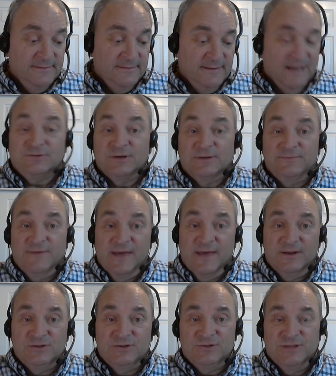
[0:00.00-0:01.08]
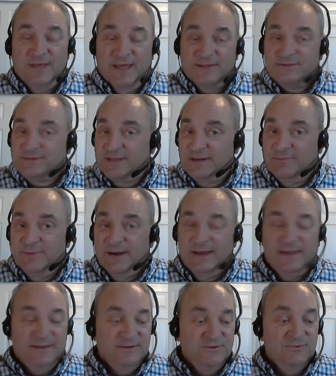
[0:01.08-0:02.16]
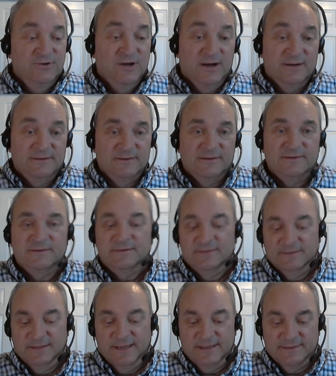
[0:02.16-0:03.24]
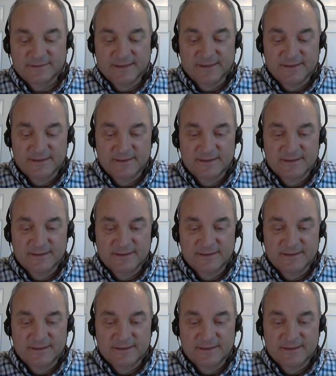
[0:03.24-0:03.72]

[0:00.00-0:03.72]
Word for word: I took advantage of that instead of buying a new gun lately.